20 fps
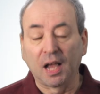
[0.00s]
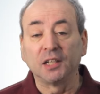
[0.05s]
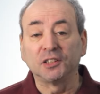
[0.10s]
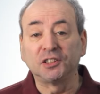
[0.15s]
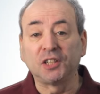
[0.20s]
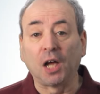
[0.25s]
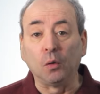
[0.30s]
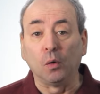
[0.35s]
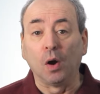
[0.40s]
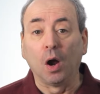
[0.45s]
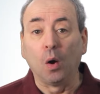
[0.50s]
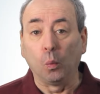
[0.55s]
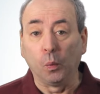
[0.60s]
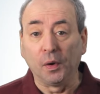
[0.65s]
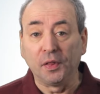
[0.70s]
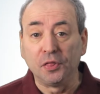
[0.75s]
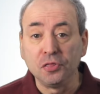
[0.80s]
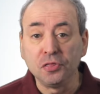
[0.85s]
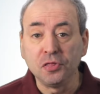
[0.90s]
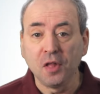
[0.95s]
So,
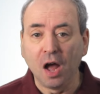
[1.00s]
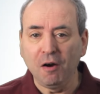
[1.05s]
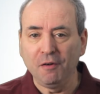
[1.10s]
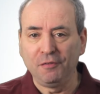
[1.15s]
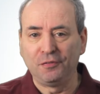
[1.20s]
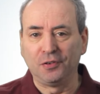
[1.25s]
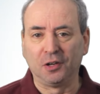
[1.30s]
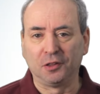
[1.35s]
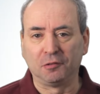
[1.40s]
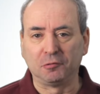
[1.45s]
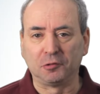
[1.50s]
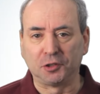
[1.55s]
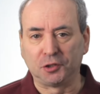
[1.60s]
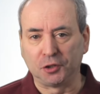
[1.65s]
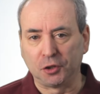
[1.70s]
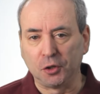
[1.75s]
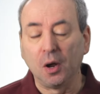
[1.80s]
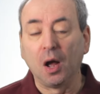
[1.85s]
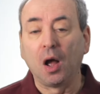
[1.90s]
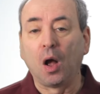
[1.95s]
with no further
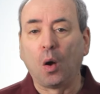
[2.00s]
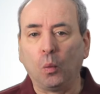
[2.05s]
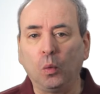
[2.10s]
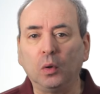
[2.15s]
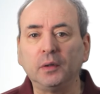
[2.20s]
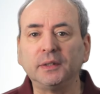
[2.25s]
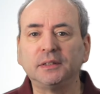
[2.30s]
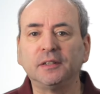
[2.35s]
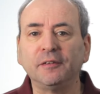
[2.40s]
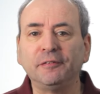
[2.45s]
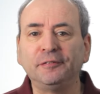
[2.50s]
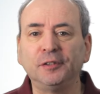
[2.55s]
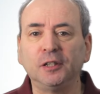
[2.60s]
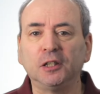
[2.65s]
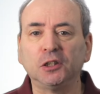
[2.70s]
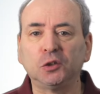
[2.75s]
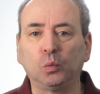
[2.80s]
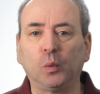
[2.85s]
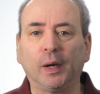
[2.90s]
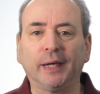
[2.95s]
ado, what is the
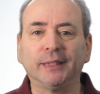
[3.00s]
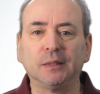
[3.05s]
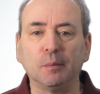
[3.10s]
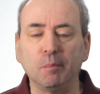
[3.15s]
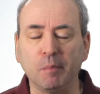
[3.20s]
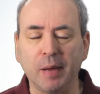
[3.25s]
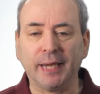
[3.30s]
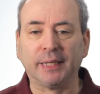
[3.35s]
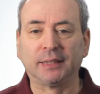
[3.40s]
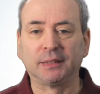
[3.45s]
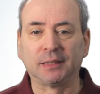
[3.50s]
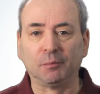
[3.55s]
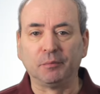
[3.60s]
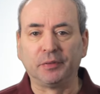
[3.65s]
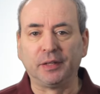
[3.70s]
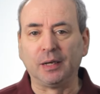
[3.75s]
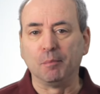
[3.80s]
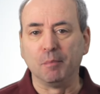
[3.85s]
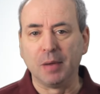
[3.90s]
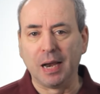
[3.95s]
first way to make
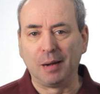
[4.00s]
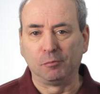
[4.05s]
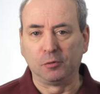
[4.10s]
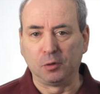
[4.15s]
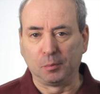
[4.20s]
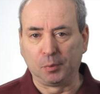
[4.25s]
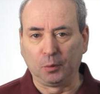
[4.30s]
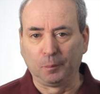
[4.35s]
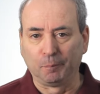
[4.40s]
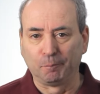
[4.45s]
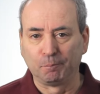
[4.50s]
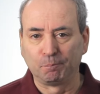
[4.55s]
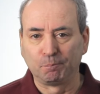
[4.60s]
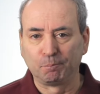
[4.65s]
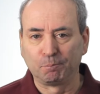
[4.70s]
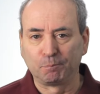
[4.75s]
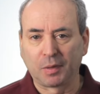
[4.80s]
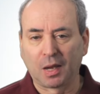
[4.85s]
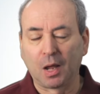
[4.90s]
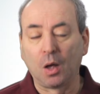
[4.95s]
something memorable?
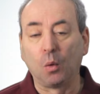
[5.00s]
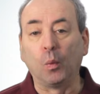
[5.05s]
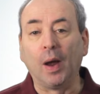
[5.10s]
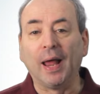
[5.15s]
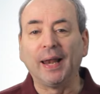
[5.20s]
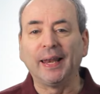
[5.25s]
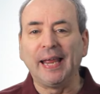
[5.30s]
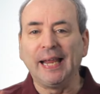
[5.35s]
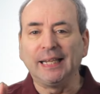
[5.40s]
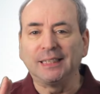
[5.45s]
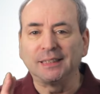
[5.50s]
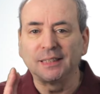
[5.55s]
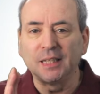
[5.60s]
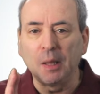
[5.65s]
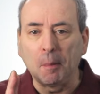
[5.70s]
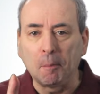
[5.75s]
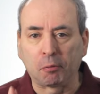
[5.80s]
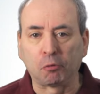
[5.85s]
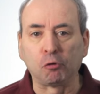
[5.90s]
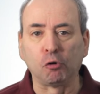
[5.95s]
Well, it's
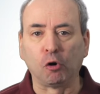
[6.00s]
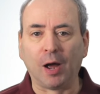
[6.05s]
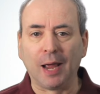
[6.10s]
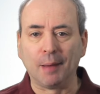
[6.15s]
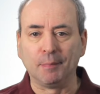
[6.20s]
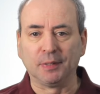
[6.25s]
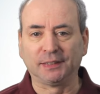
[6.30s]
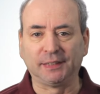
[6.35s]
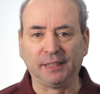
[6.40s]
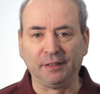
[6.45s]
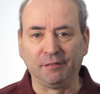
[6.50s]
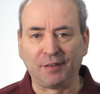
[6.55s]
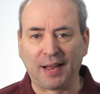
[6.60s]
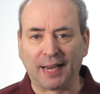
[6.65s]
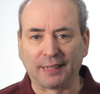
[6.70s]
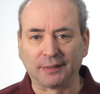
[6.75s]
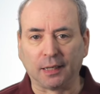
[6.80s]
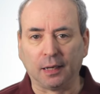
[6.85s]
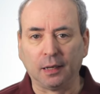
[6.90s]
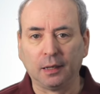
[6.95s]
the primacy
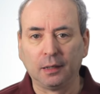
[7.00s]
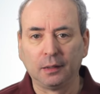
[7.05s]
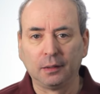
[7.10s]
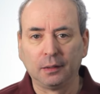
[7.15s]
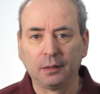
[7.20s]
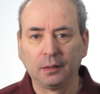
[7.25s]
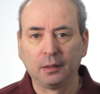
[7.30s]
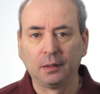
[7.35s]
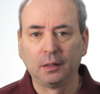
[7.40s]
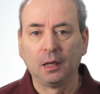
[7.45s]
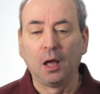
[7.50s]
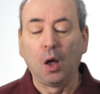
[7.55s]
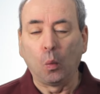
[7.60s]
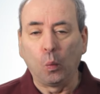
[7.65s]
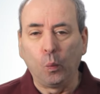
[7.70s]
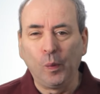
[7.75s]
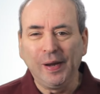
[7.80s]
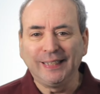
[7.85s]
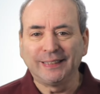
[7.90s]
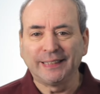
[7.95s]
factor.
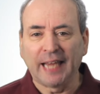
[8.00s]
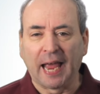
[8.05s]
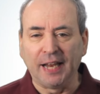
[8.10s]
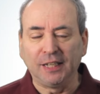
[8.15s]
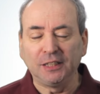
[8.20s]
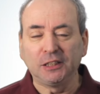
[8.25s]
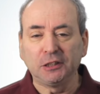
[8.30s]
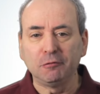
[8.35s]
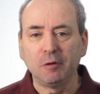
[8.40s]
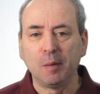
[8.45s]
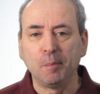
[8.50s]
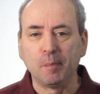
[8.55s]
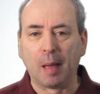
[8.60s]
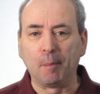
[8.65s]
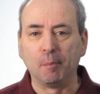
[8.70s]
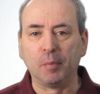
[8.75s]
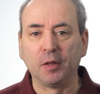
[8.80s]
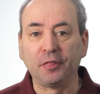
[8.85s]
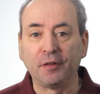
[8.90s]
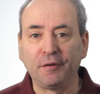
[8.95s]
We tend to
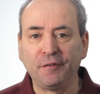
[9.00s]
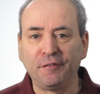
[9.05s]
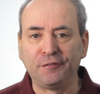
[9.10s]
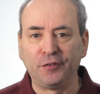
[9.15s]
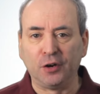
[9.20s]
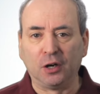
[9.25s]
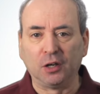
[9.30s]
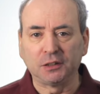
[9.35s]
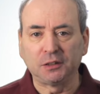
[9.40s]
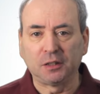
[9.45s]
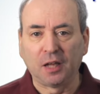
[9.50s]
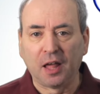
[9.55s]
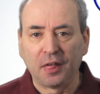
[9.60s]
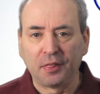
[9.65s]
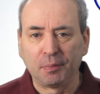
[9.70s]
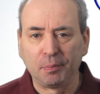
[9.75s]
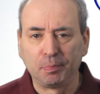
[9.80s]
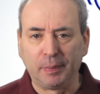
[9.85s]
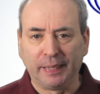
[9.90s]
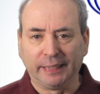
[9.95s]
remember the first
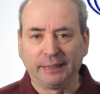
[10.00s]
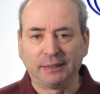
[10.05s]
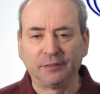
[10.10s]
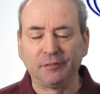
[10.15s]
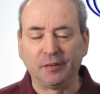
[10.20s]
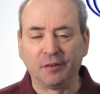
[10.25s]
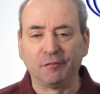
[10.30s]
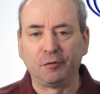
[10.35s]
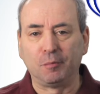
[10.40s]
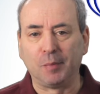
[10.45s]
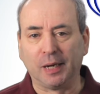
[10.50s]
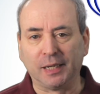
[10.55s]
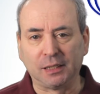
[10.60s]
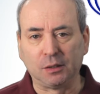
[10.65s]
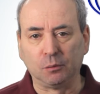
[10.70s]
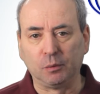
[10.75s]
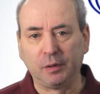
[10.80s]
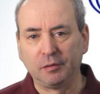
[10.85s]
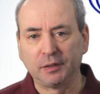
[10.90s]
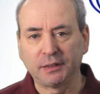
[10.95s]
piece of
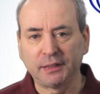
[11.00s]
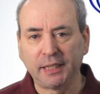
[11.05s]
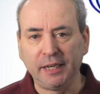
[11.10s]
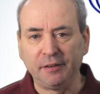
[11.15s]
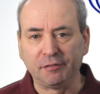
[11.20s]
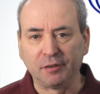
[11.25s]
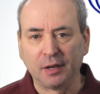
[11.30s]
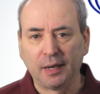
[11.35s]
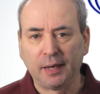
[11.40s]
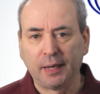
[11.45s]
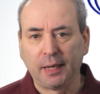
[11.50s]
information we receive.